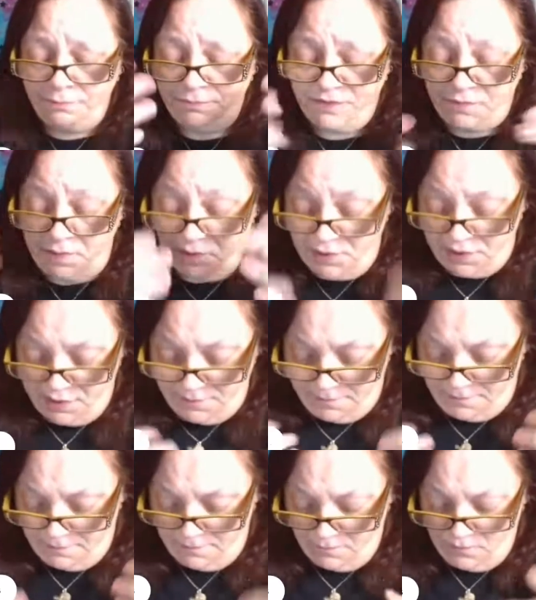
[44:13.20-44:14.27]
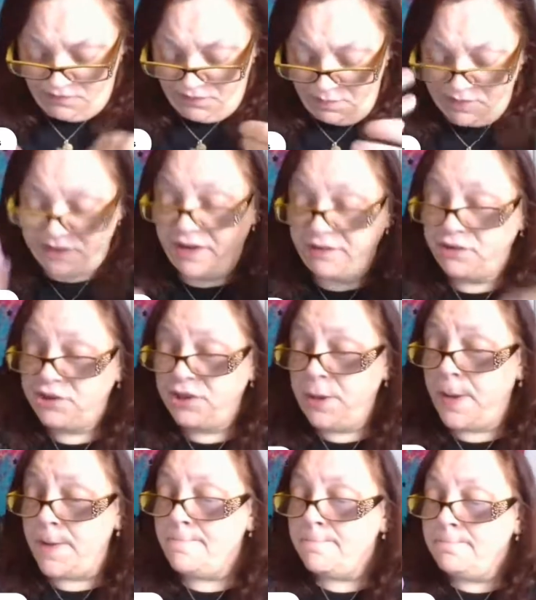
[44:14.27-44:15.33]
spirit, so much energy.
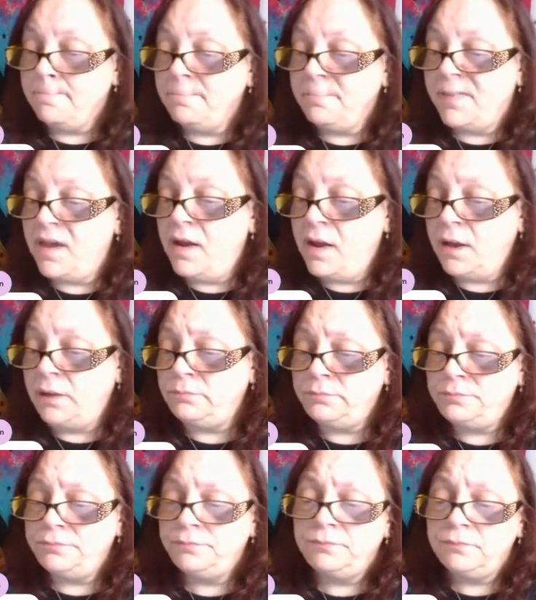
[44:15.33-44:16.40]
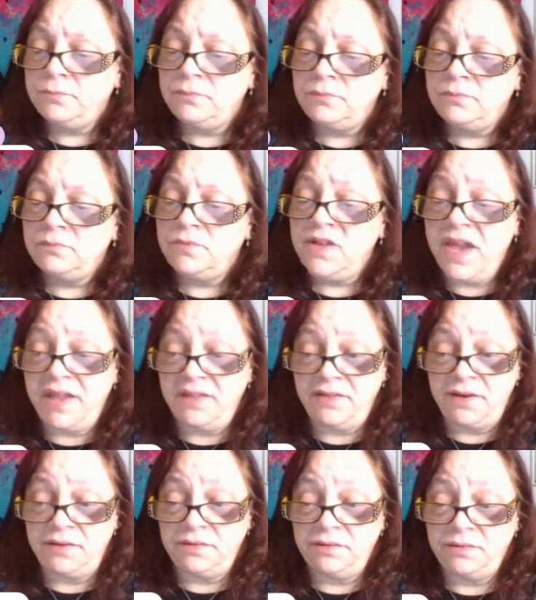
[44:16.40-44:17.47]

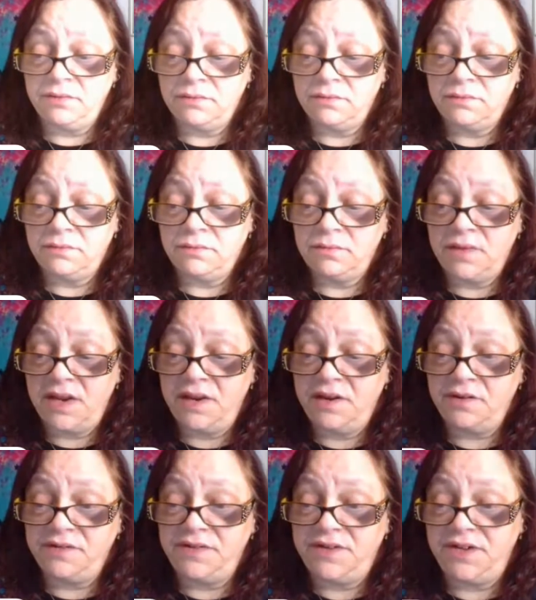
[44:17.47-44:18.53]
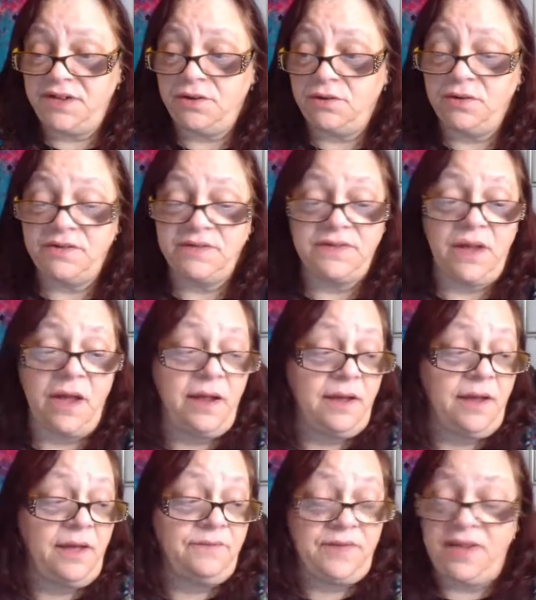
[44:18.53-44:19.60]
Caitlin, now here's the deal, because I
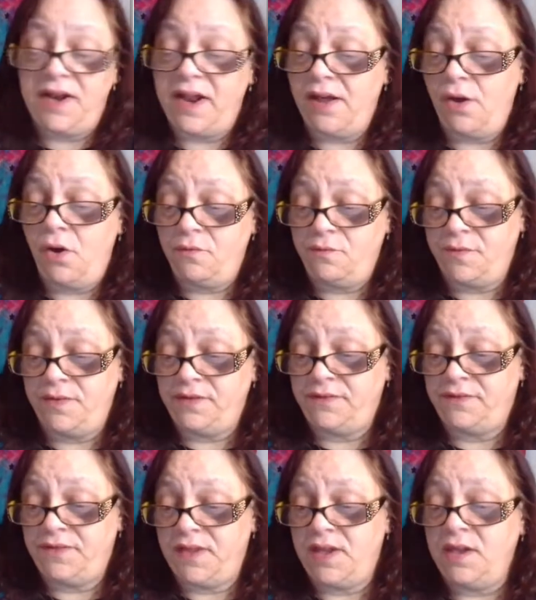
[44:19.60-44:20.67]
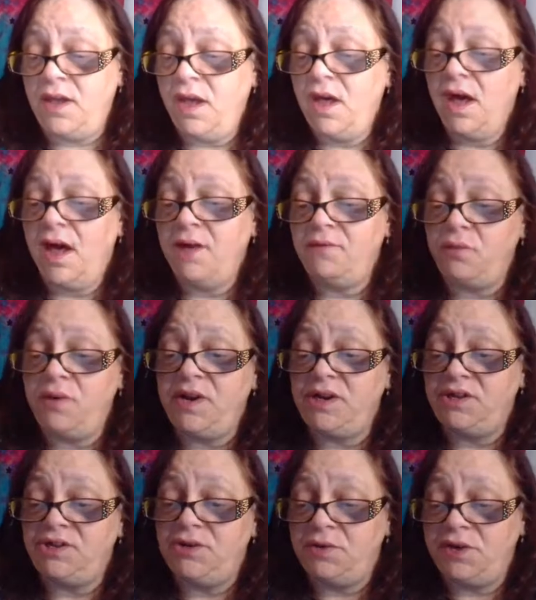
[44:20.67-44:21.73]
have to get out off of this thing. I have a reading
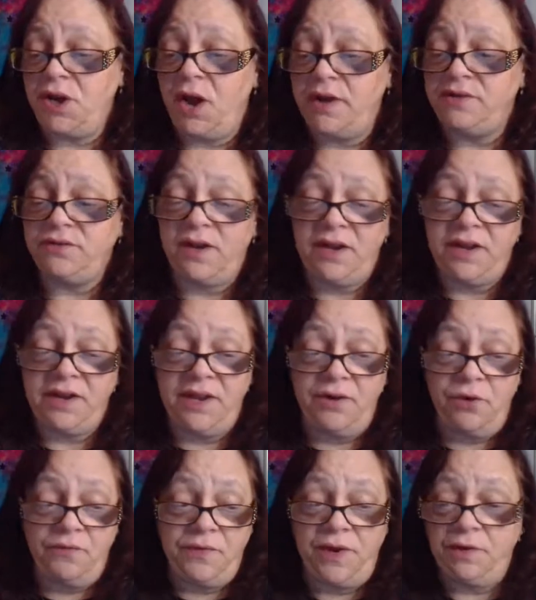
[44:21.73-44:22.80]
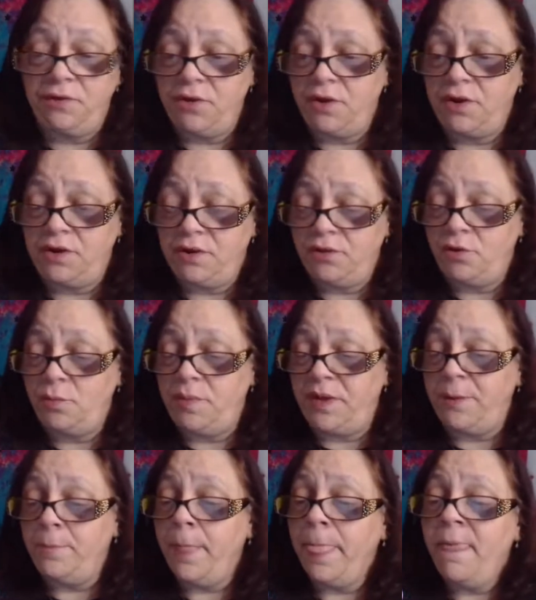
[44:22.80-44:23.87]
to do at 9, so I got to get off here in a little
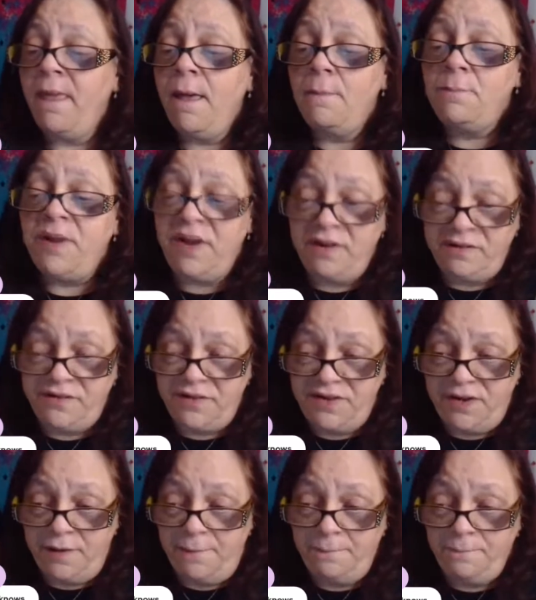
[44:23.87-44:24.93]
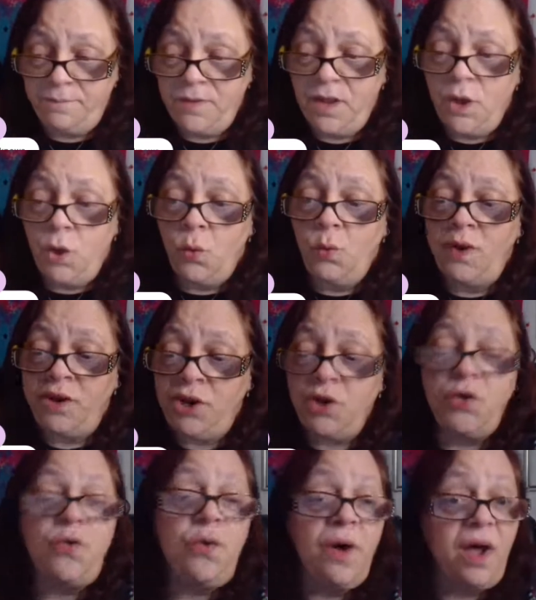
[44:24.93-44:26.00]
bit. But here's the deal. When
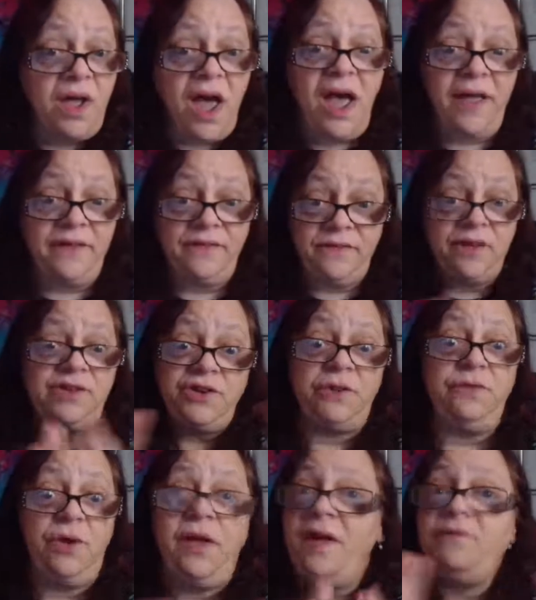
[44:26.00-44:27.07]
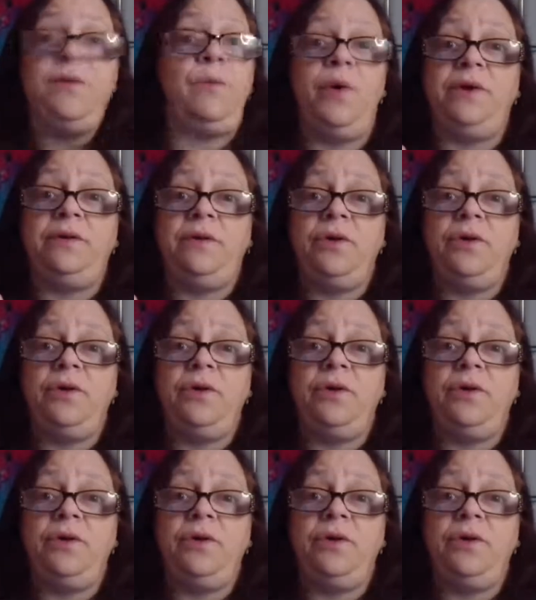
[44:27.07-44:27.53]
you guys, in general, everyone,